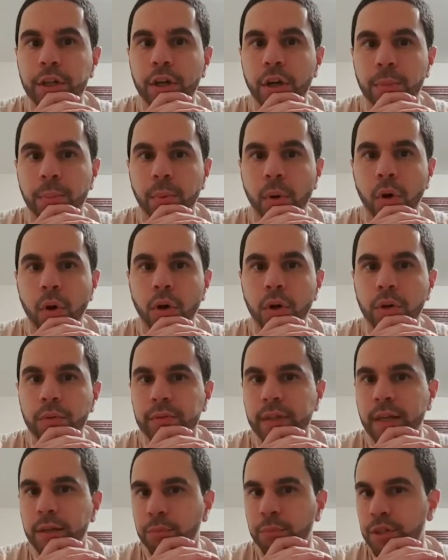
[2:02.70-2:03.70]
our poll
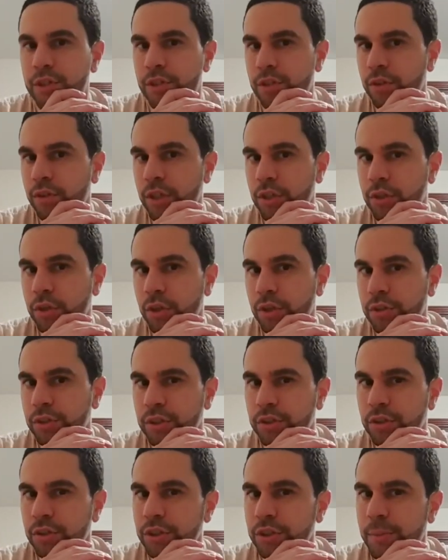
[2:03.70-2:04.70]
that recently closed.
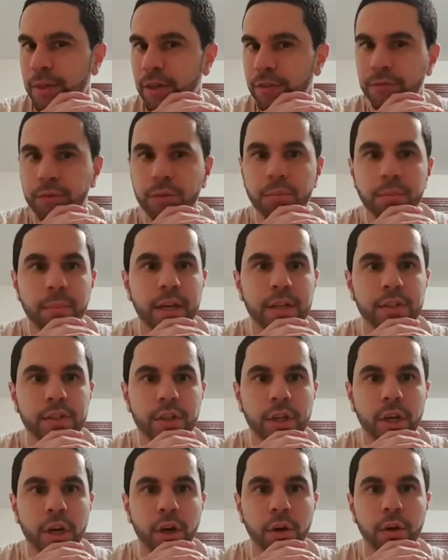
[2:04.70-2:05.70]
It closed about a few minutes
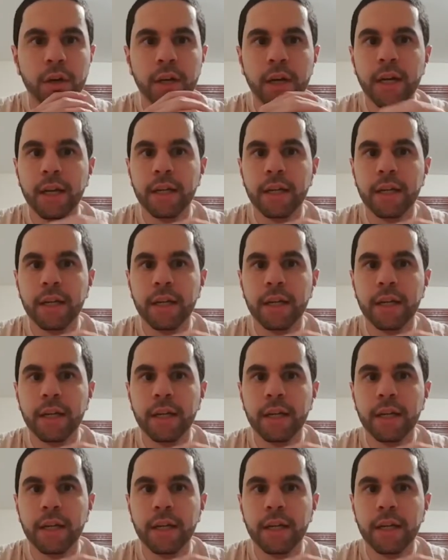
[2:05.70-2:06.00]
ago.